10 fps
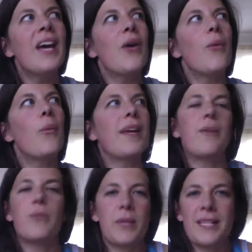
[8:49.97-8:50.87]

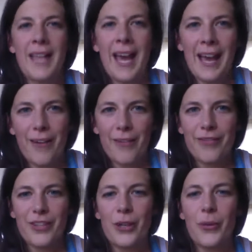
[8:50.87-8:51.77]
we didn't have,
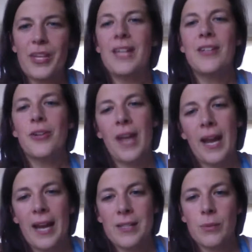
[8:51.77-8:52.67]
the internet
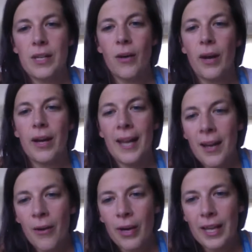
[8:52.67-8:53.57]
as we know it
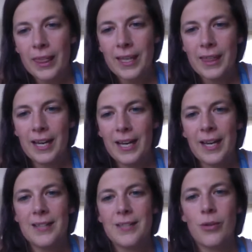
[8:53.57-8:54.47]
now. And I think
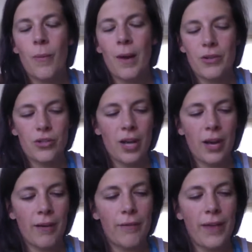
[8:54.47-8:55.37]
that so much
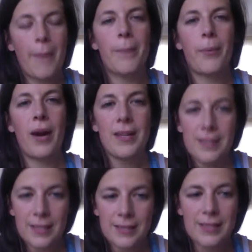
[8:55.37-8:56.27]
of that
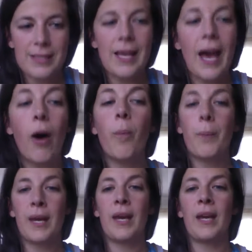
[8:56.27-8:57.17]
presence is
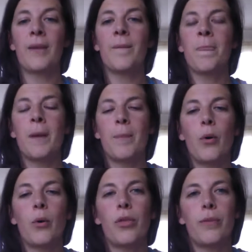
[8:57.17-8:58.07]
helping
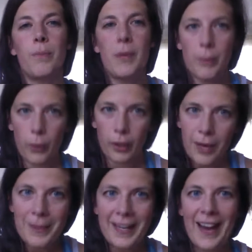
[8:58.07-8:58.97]
both people who are
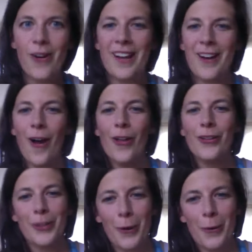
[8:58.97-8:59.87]
coming out and
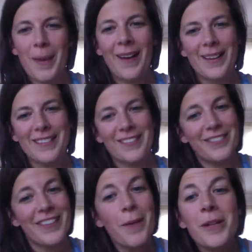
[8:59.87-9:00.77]
also parents and
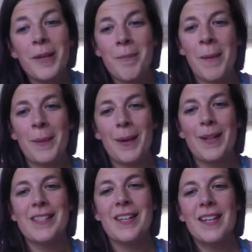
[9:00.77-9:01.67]
family
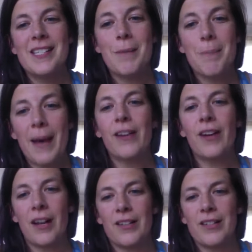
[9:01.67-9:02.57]
members to better
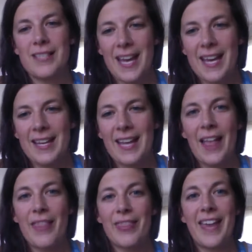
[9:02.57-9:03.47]
understand
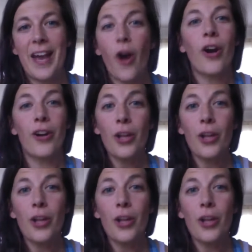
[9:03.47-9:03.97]
that they aren't alone.